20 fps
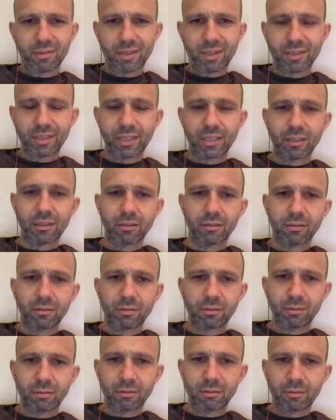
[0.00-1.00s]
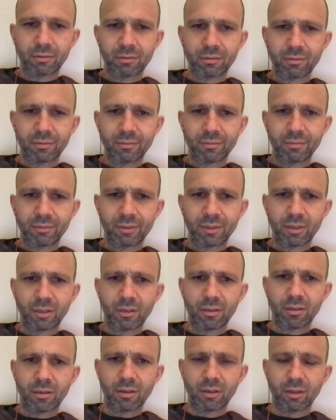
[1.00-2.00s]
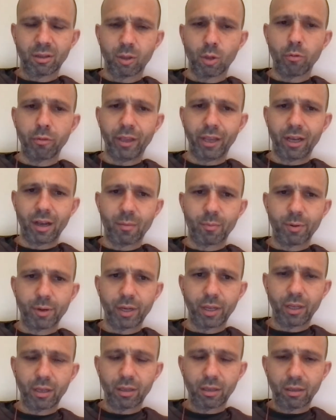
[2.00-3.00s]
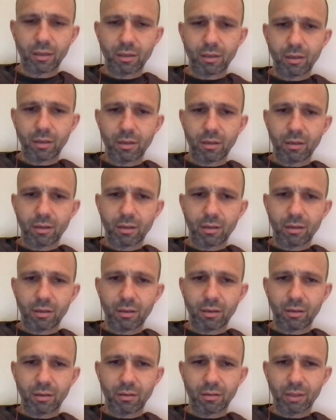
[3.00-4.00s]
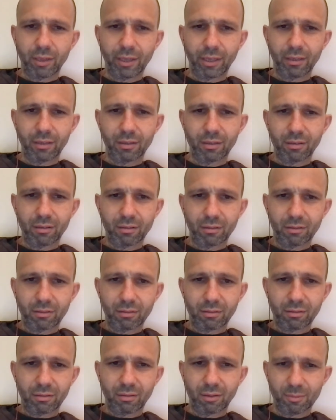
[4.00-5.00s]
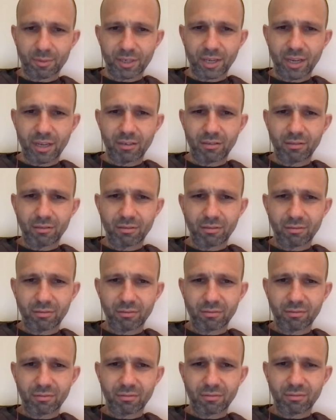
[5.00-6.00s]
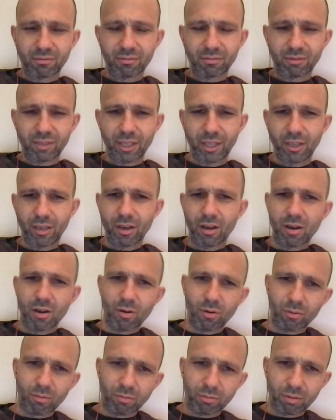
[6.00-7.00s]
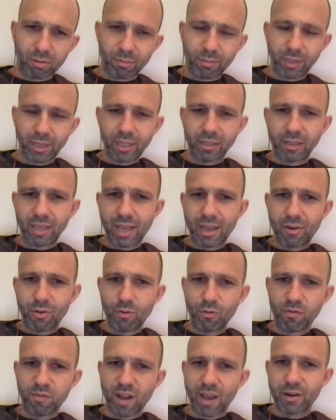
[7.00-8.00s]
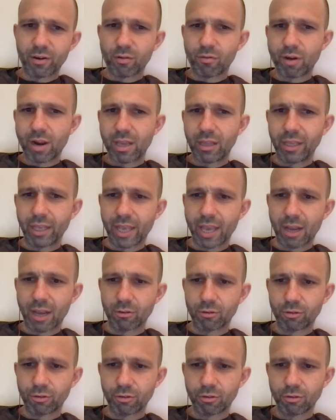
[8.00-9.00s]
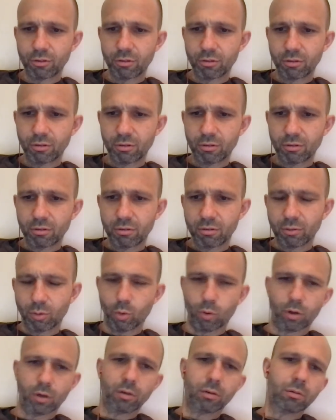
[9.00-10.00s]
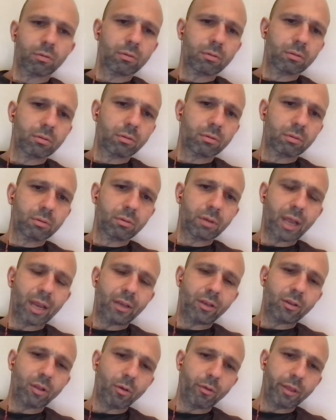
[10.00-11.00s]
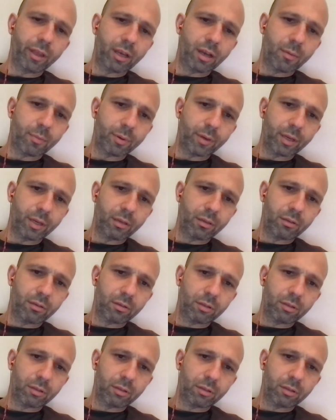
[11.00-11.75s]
Sounds like a clothing company. Like a, you know what I'm saying? Like, yo, I'm gonna get that new Vital Riley couch, or not clothing company.